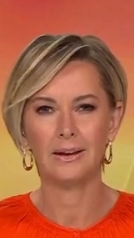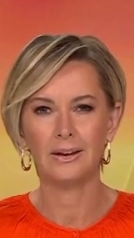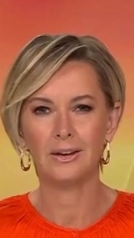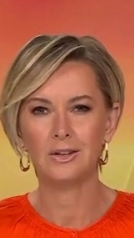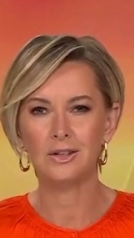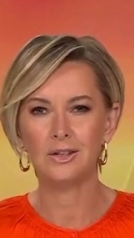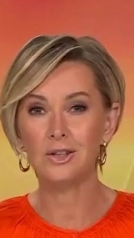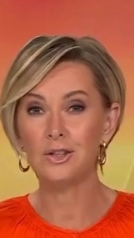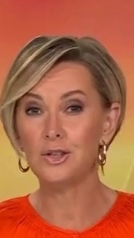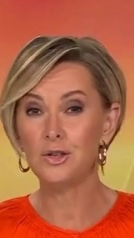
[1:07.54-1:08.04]

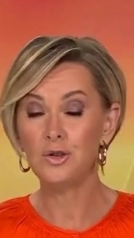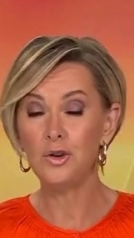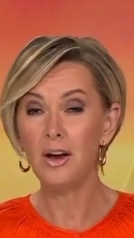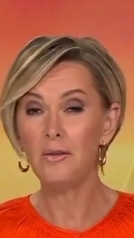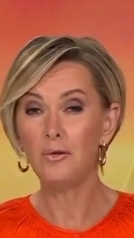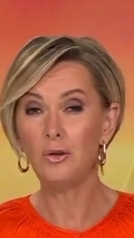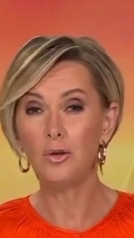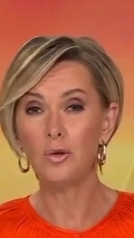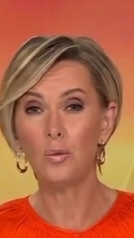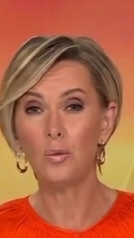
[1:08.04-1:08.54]
She's
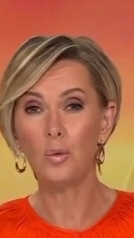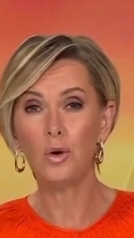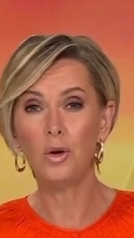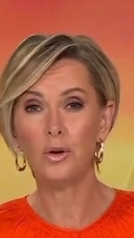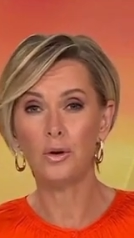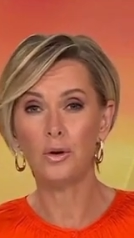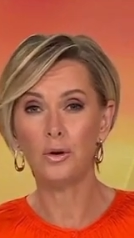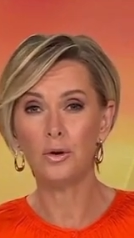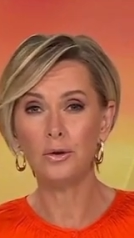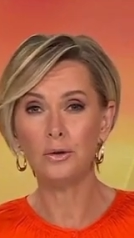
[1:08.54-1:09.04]
travelled the
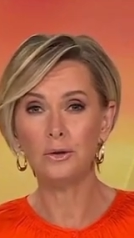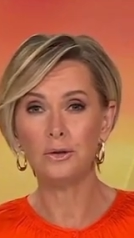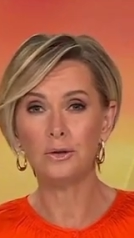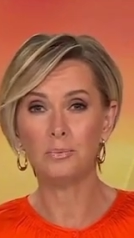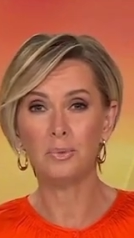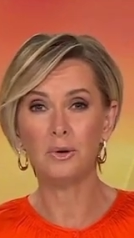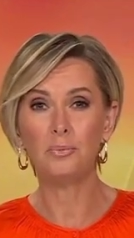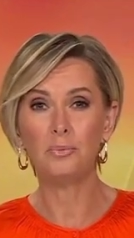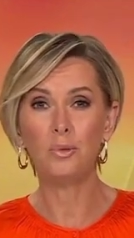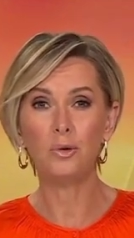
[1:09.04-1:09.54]
world,
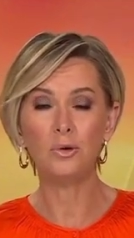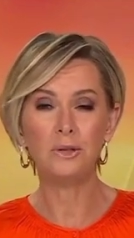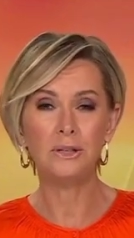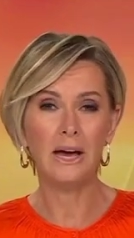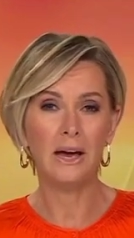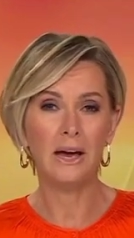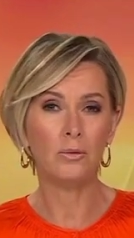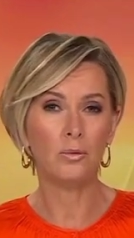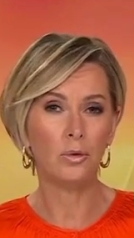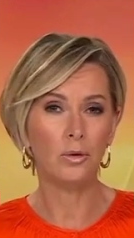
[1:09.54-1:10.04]
but put
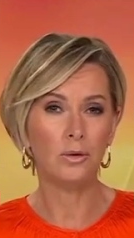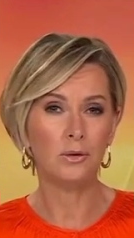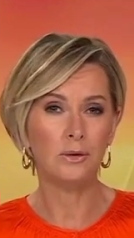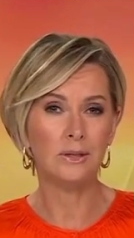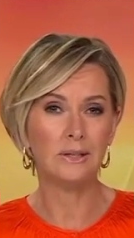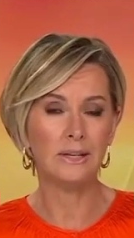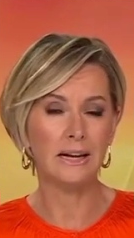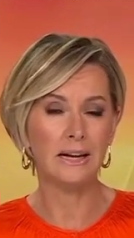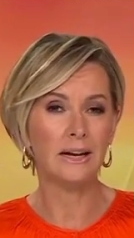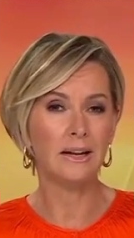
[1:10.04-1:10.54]
down
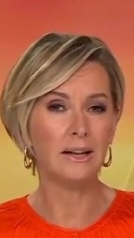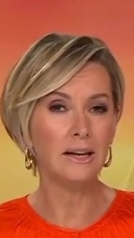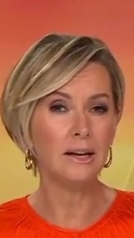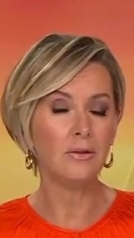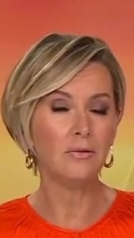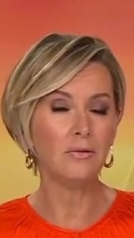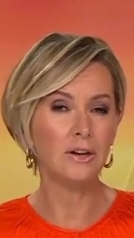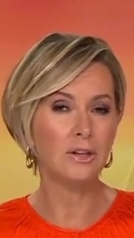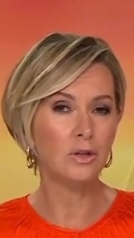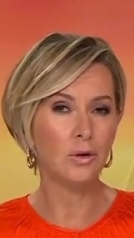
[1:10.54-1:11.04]
roots in a little
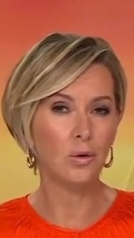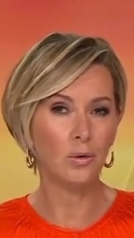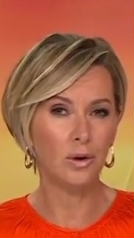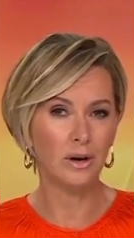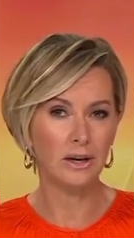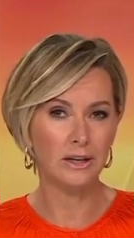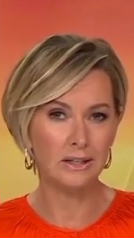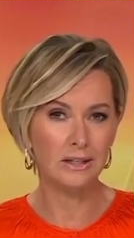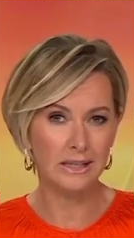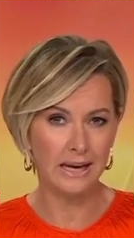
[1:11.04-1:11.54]

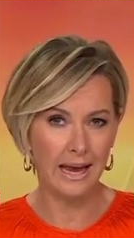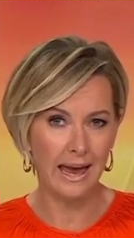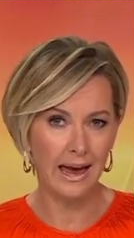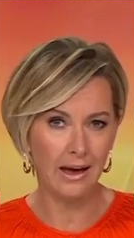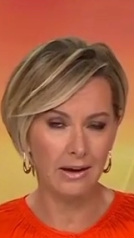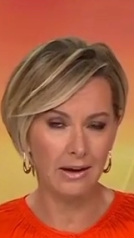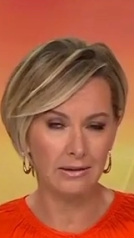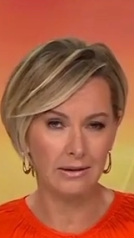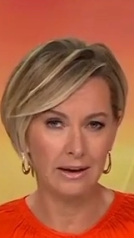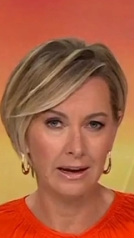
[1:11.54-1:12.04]
Victorian
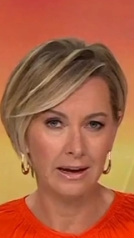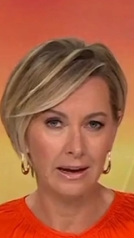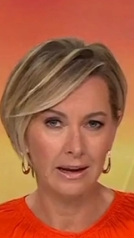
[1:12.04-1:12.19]
town.